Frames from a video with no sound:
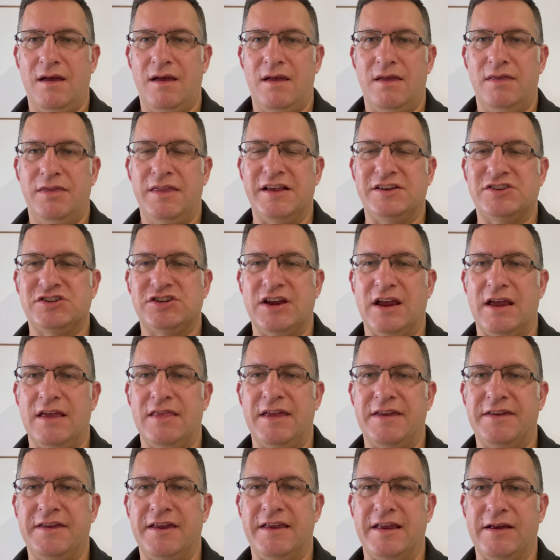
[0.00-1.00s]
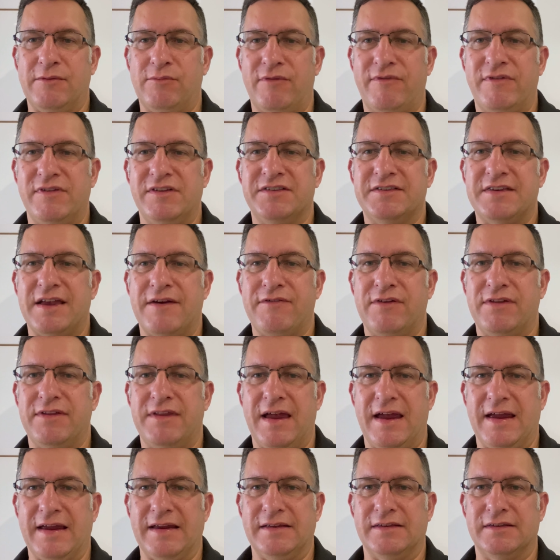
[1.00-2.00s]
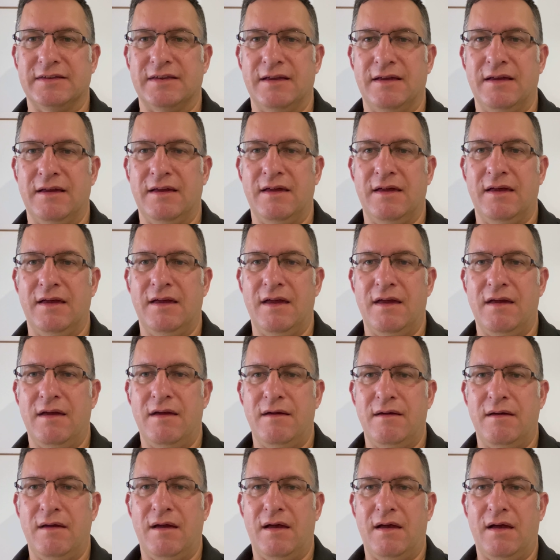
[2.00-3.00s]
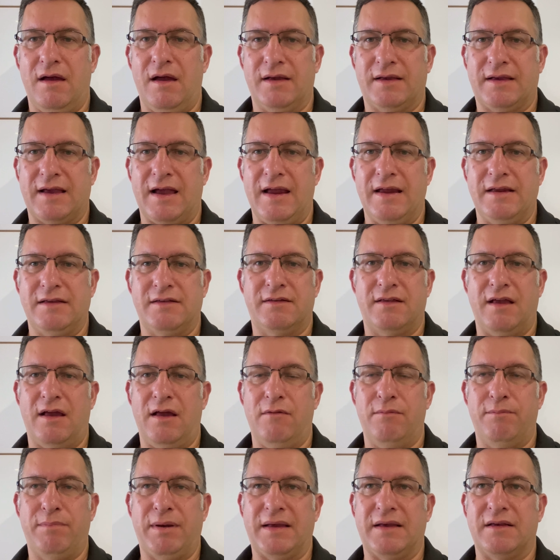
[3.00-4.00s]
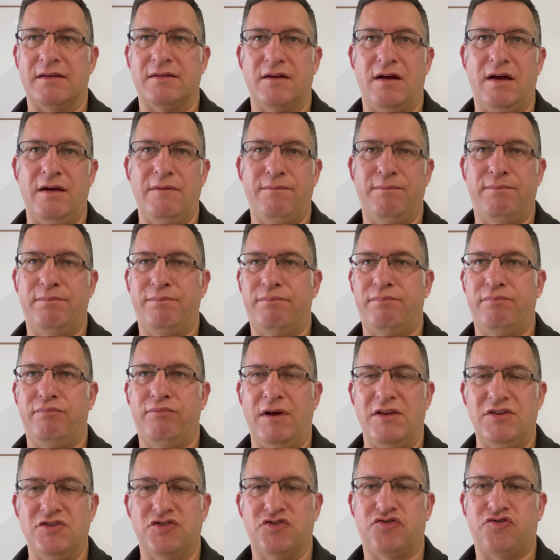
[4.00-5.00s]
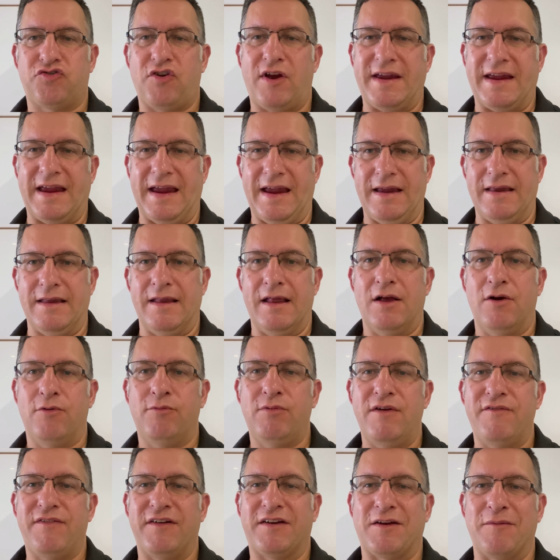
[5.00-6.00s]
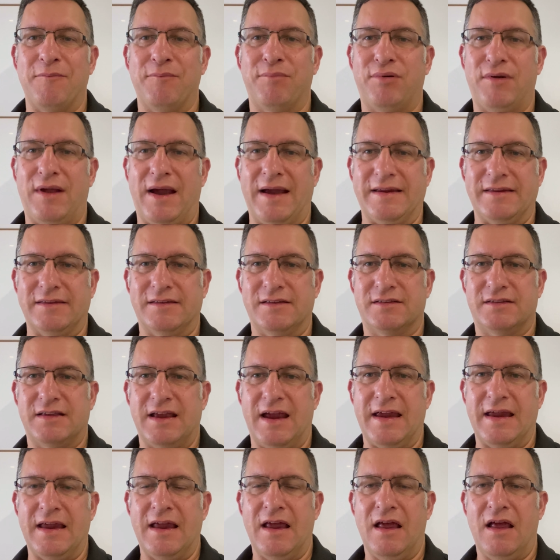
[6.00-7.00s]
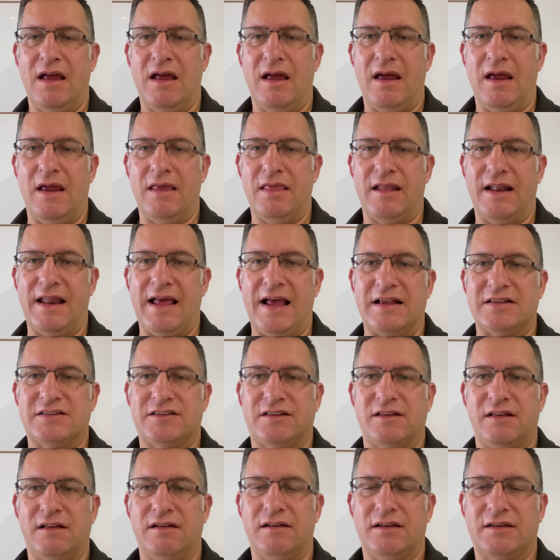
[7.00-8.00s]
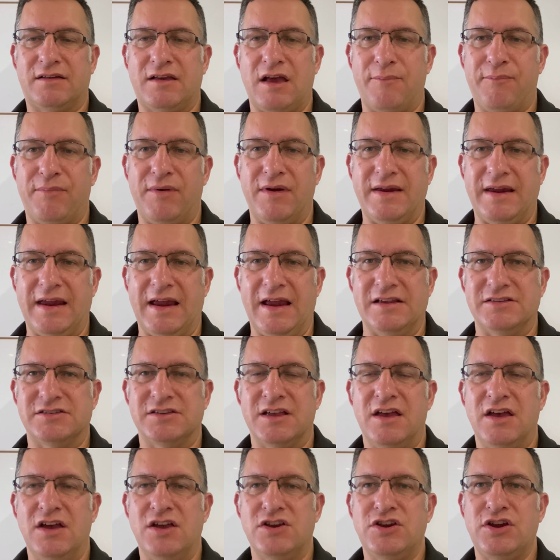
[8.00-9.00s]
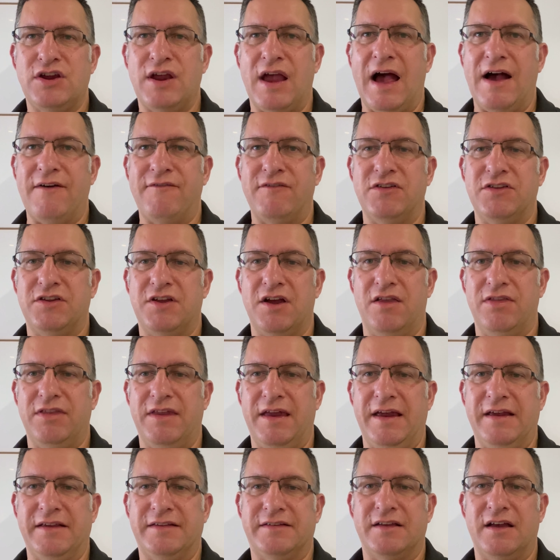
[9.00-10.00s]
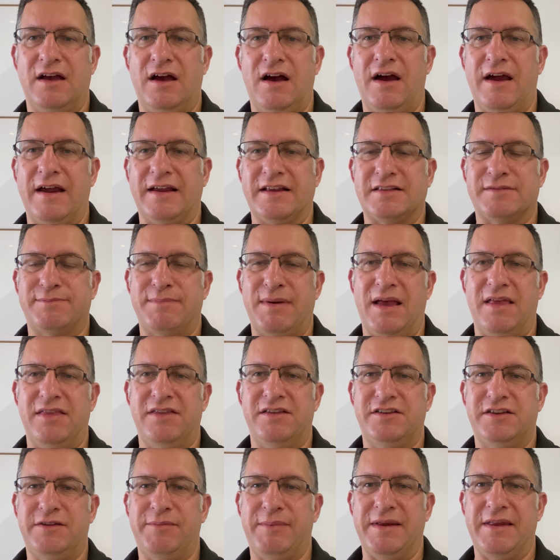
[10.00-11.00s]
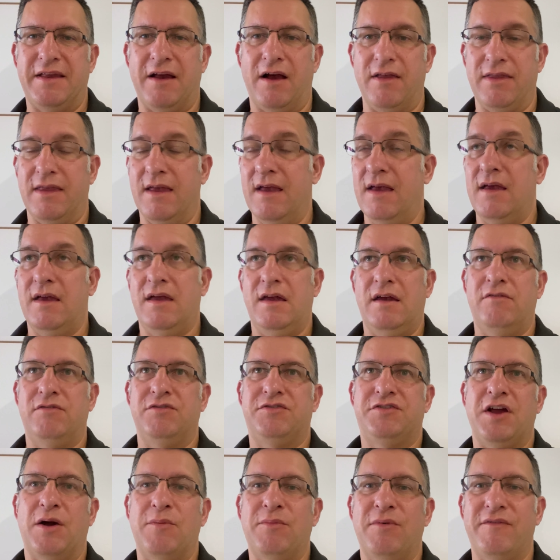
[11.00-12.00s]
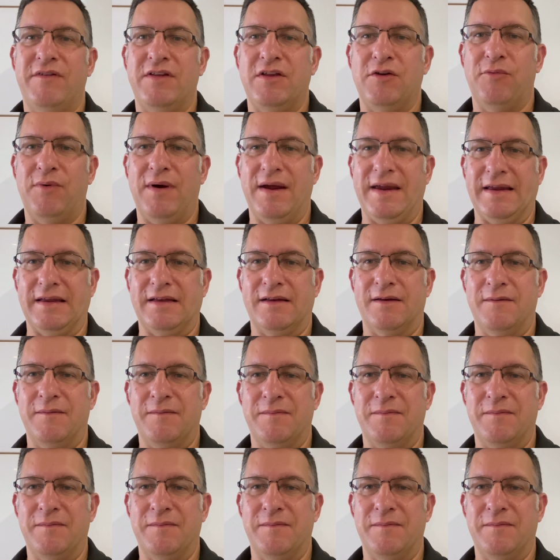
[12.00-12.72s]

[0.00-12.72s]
This year, they did it within 7 days. Okay, so because I went straight in with a complaint to say, in the last couple of years, you haven't done this. I expect this to be done. It was done within a week.